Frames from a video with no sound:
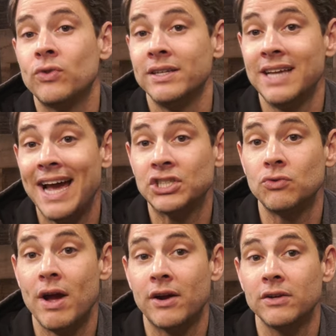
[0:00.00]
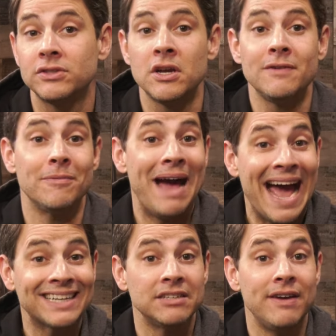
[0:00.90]
transaction records from
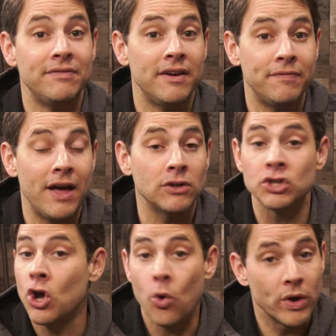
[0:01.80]
active FFLs